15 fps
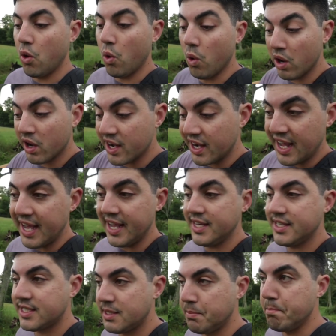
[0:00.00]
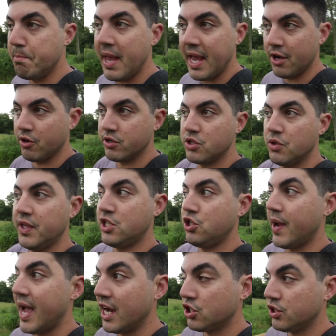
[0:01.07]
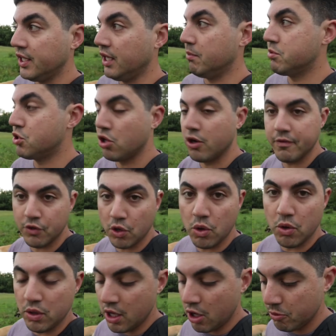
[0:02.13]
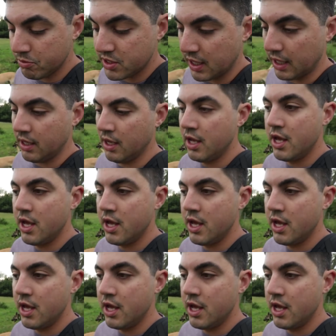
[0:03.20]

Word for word: organized manner so that you actually observe the whole homestead.